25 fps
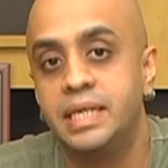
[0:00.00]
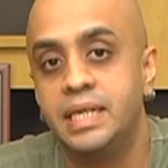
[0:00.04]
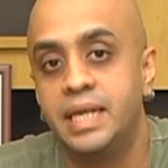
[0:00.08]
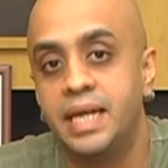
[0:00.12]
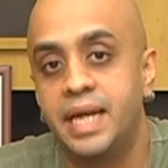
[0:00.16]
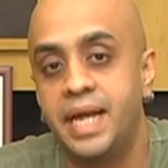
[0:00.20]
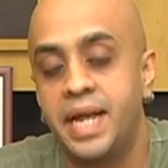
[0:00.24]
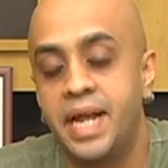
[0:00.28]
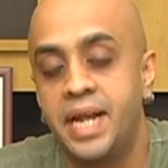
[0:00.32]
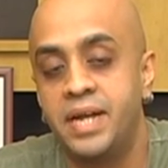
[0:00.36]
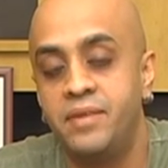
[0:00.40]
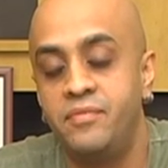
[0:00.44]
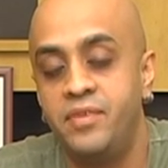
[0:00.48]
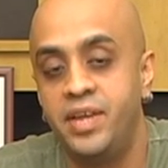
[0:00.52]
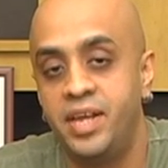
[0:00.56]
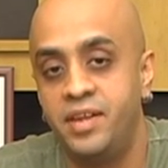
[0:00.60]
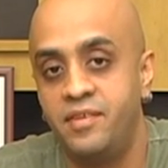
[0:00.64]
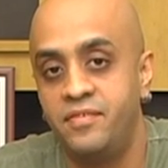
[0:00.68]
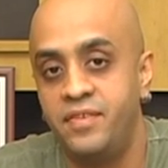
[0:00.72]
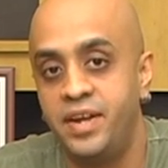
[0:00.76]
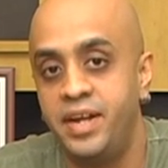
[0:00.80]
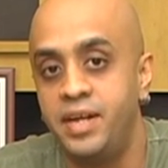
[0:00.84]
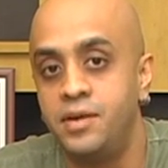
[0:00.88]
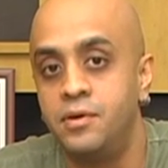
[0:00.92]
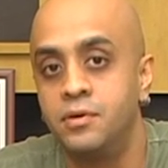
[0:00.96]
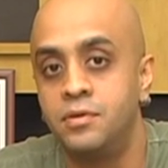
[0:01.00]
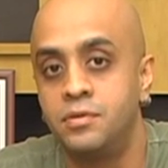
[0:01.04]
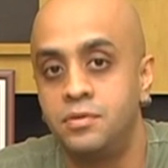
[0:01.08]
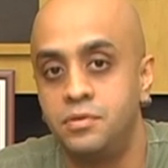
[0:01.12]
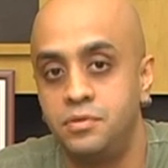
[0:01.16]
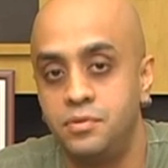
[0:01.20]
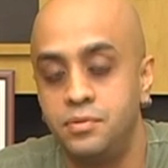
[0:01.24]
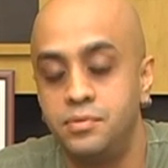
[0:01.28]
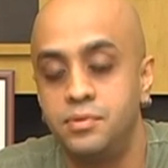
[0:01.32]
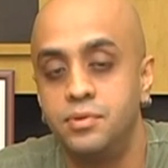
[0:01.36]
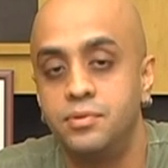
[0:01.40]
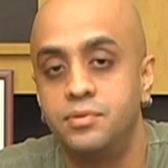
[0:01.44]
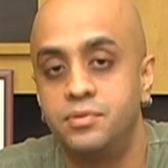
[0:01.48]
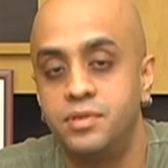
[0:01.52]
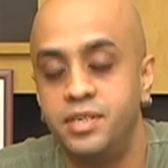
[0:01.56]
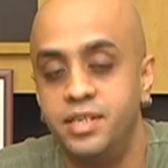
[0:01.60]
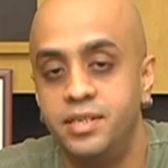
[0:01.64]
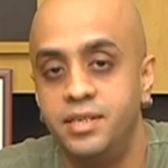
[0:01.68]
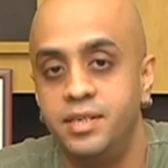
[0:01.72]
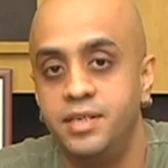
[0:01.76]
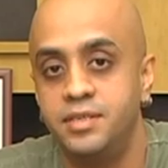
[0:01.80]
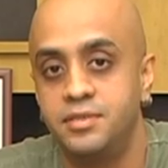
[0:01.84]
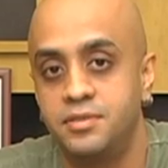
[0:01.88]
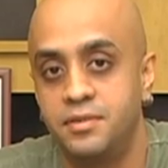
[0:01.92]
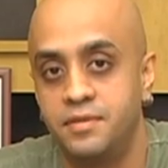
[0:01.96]
And we had a very good 2 to 3
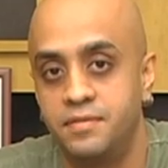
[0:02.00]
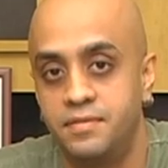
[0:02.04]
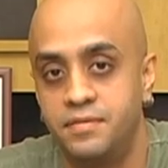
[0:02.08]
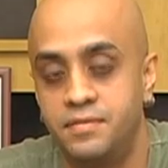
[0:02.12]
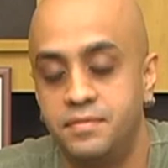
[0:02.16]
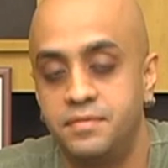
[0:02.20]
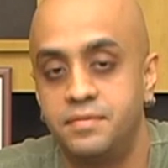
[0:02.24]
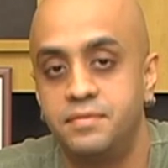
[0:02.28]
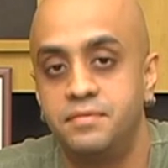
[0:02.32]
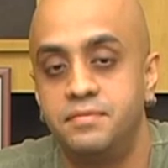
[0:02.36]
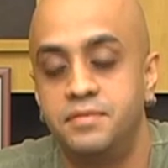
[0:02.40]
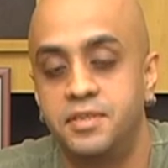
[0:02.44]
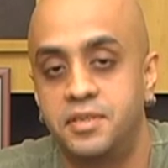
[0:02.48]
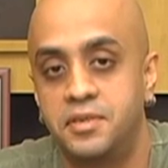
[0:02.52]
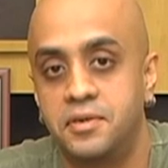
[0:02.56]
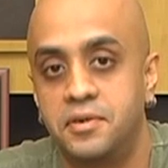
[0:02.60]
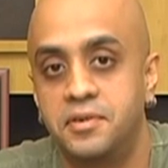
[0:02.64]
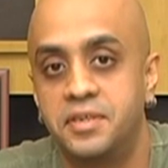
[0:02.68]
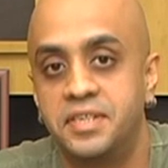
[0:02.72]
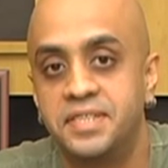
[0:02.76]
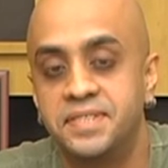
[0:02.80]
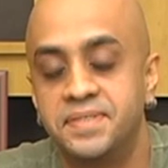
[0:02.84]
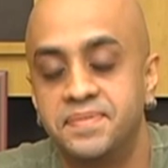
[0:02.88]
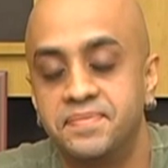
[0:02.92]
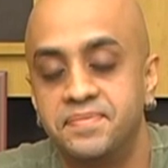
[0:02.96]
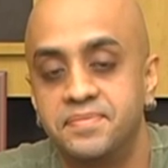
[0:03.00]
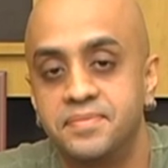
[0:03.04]
days of recording.